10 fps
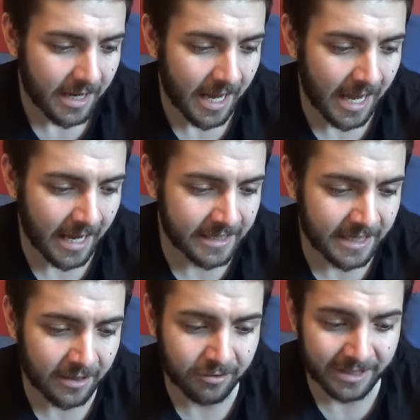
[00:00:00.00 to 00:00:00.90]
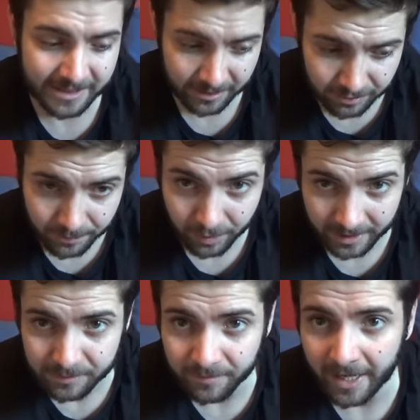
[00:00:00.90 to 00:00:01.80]
and Jay had written a 600 point
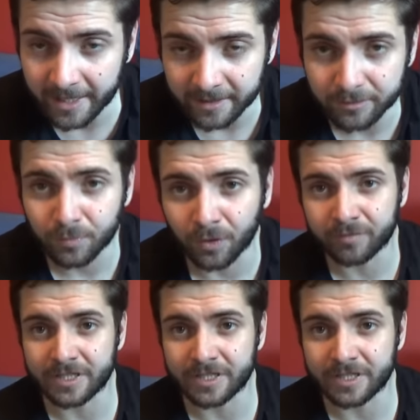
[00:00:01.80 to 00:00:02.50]
list with the Iron Hills Dwarves,